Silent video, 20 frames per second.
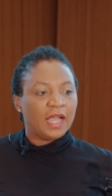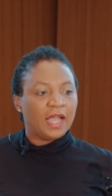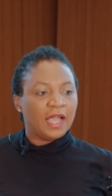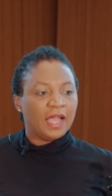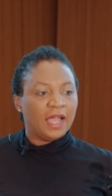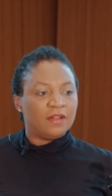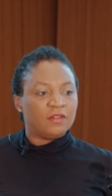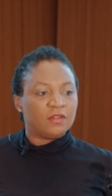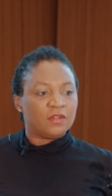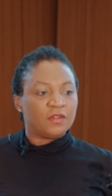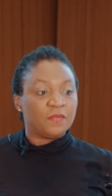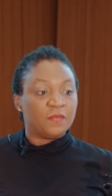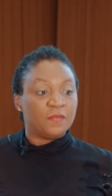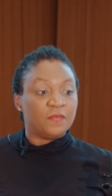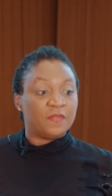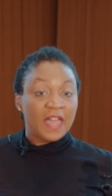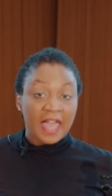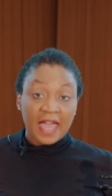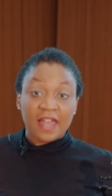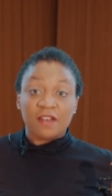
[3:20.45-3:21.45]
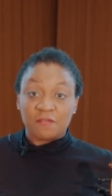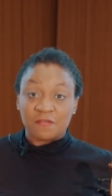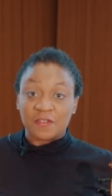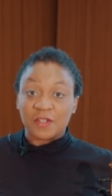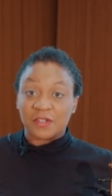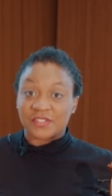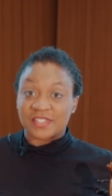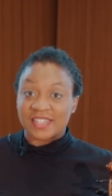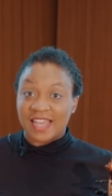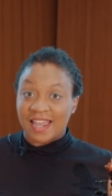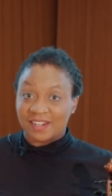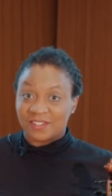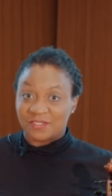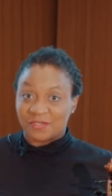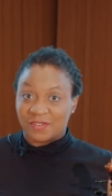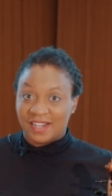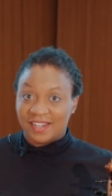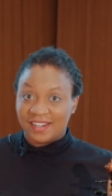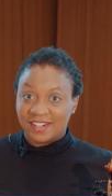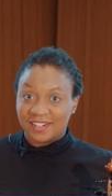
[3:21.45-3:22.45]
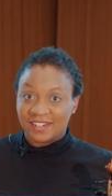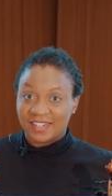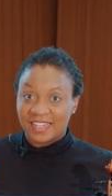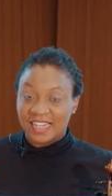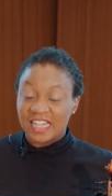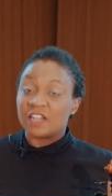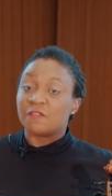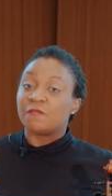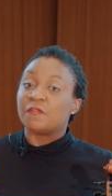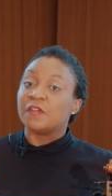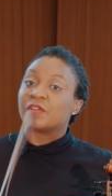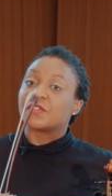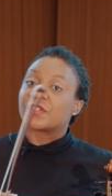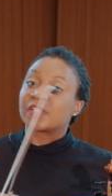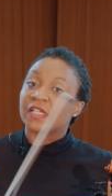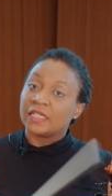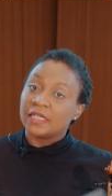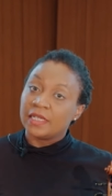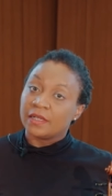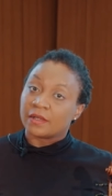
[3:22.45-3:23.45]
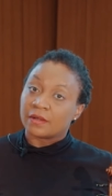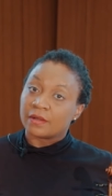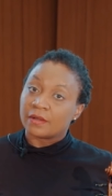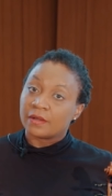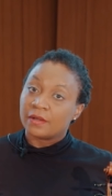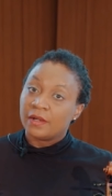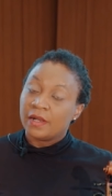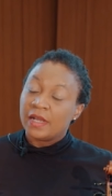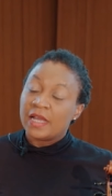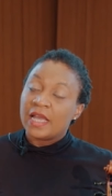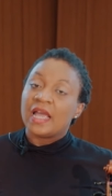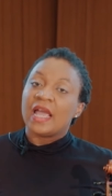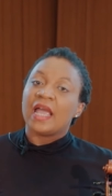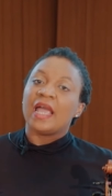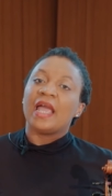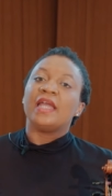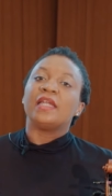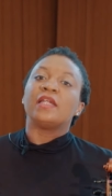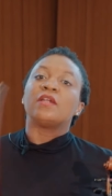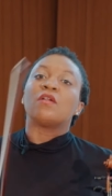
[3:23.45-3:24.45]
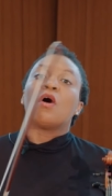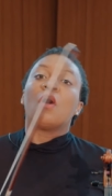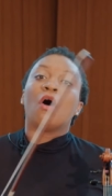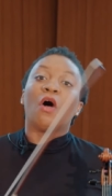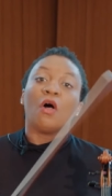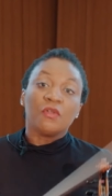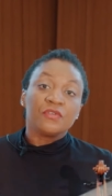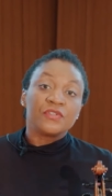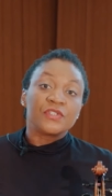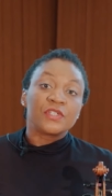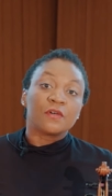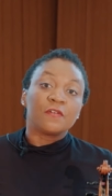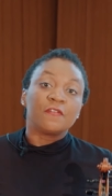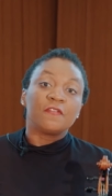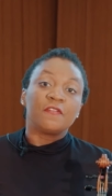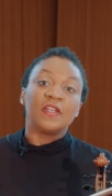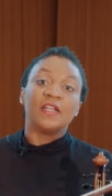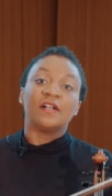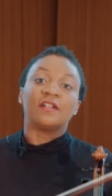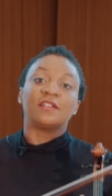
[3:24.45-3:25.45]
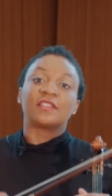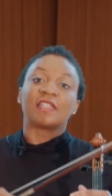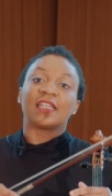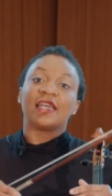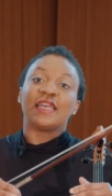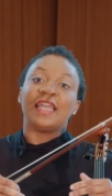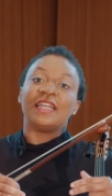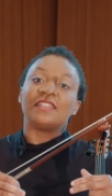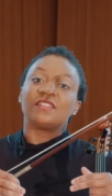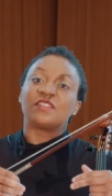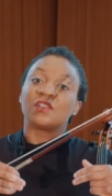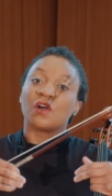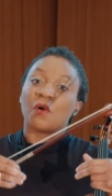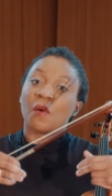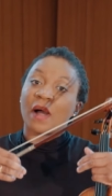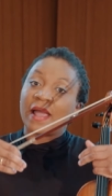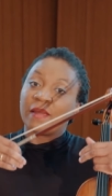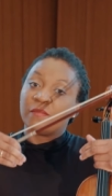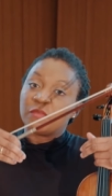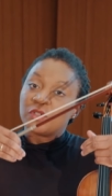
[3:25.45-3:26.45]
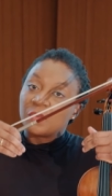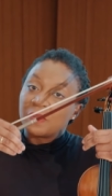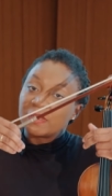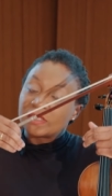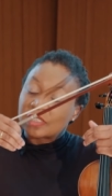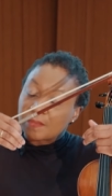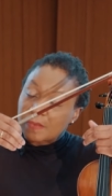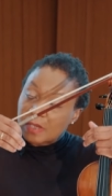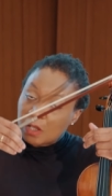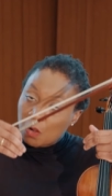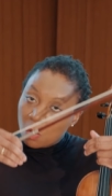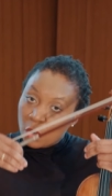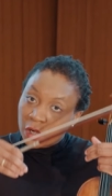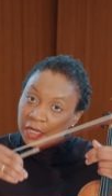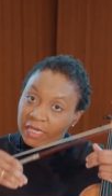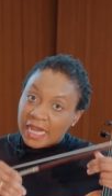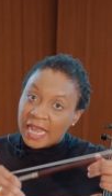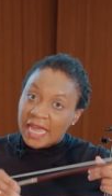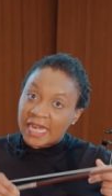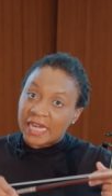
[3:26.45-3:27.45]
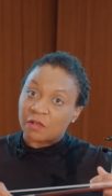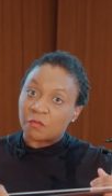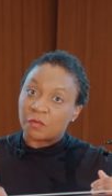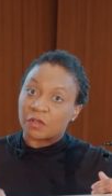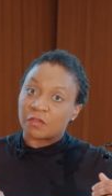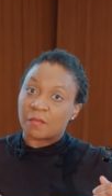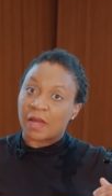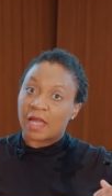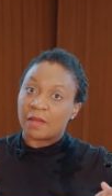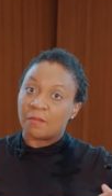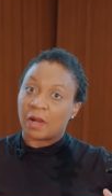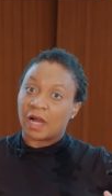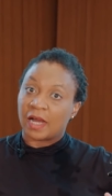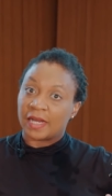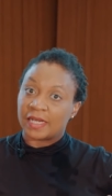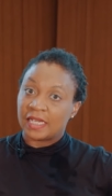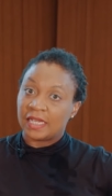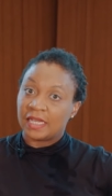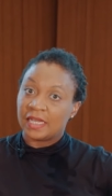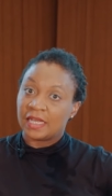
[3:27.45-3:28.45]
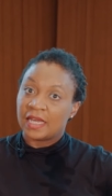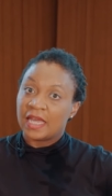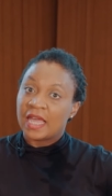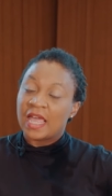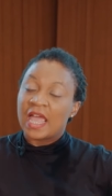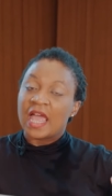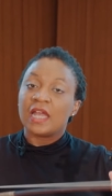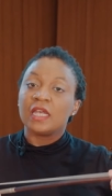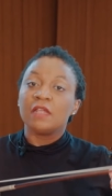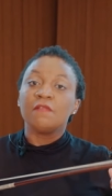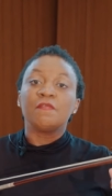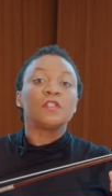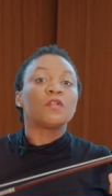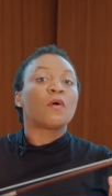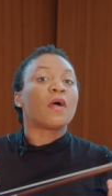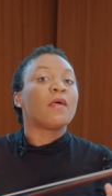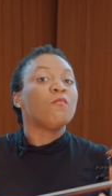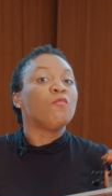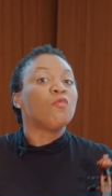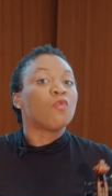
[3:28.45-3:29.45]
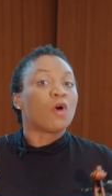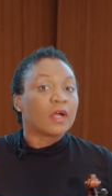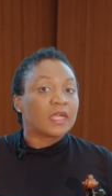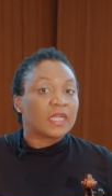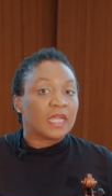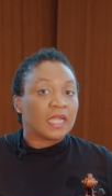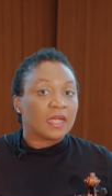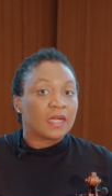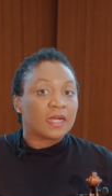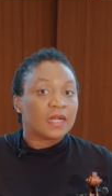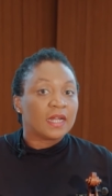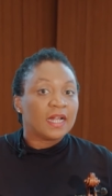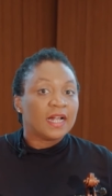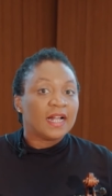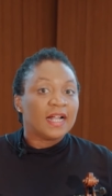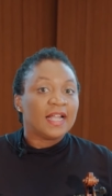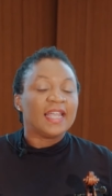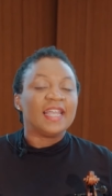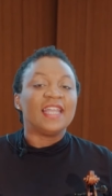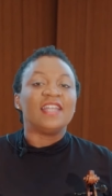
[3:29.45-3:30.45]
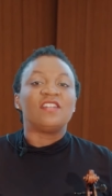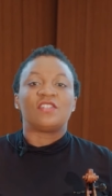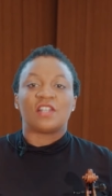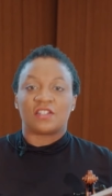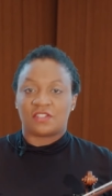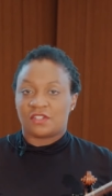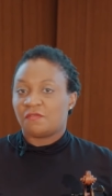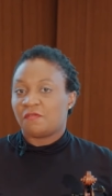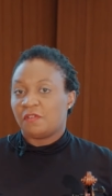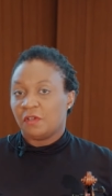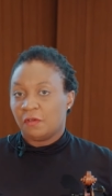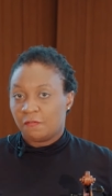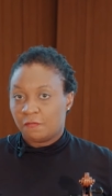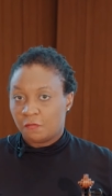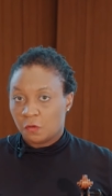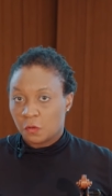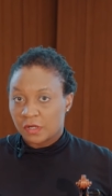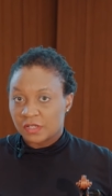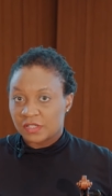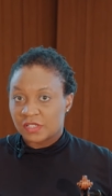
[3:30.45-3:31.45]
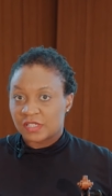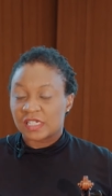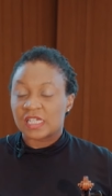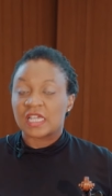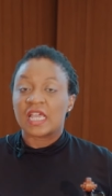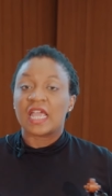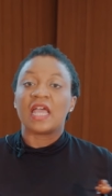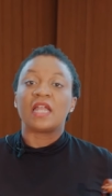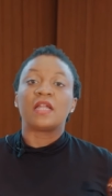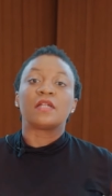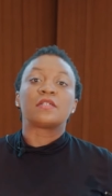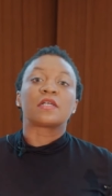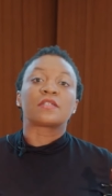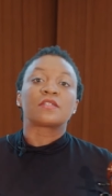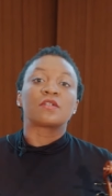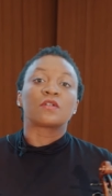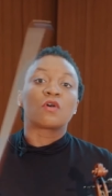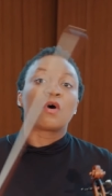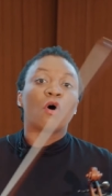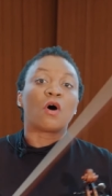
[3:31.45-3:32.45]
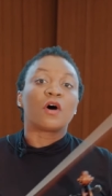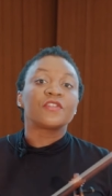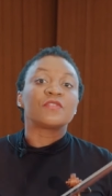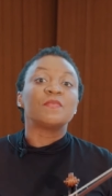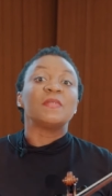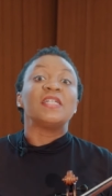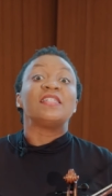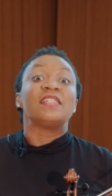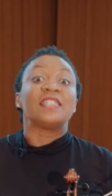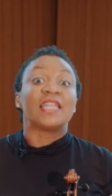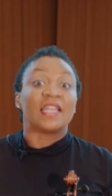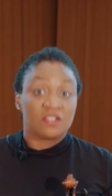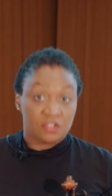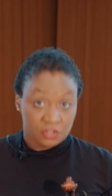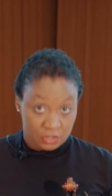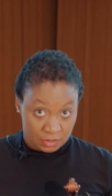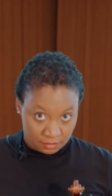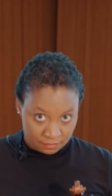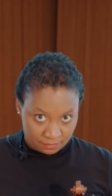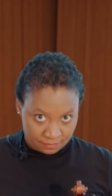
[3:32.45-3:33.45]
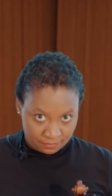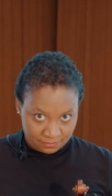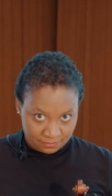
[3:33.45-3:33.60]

And that feels satisfying, it feels clear, and it also feels as though I'm doing something organic with my body. And even though I'm working, it doesn't feel forced and it doesn't cause me tension.